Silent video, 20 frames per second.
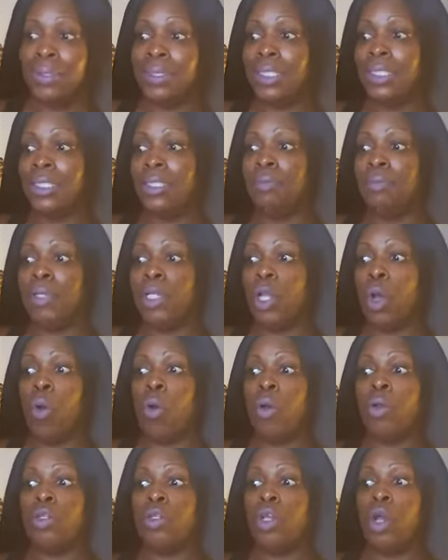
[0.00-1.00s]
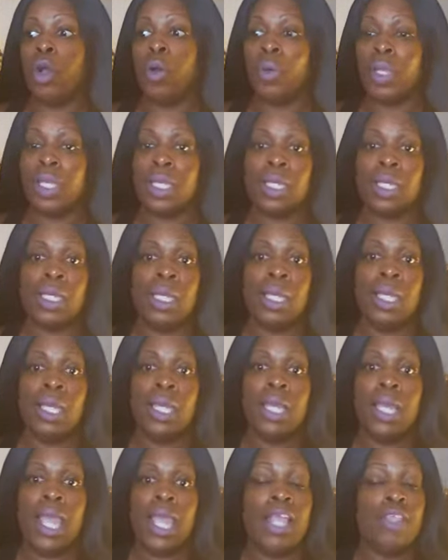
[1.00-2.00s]
This has been ongoing.
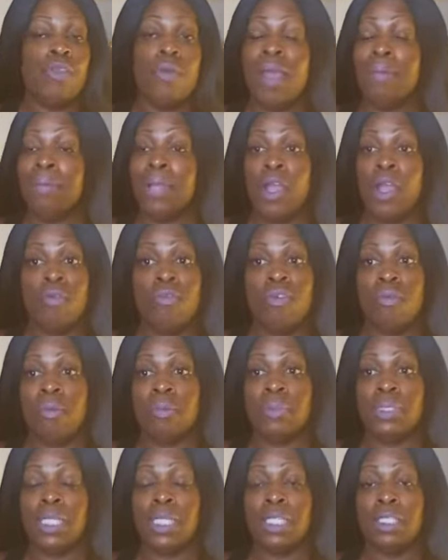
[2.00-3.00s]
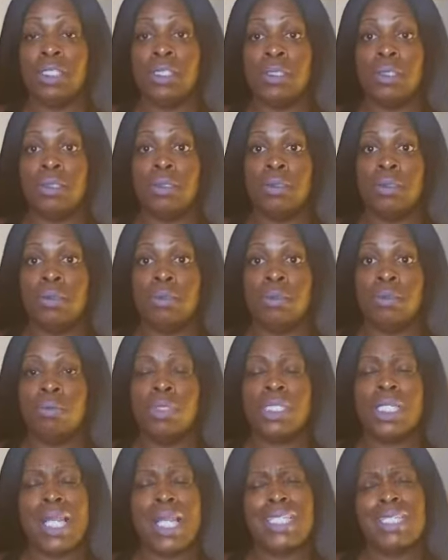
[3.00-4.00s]
And you have not heard from him since.
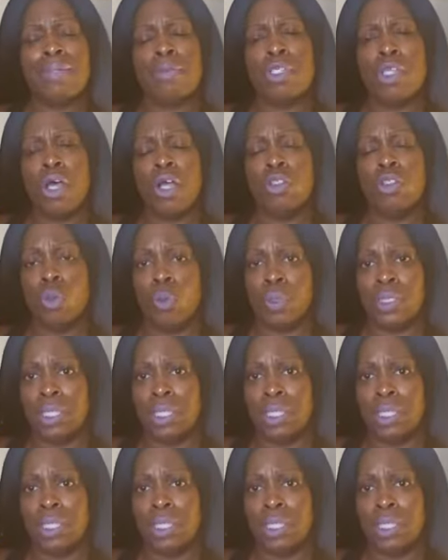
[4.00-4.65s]
When was the last time you talked to him?